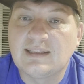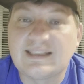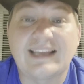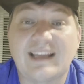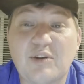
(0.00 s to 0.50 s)

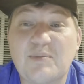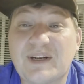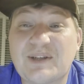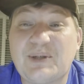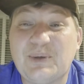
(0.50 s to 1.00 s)
yeah, that would have
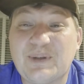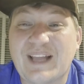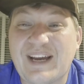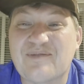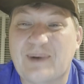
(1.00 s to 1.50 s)
been a cool
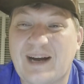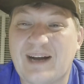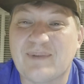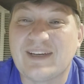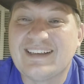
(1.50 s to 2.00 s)
life
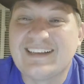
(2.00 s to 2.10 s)
prop.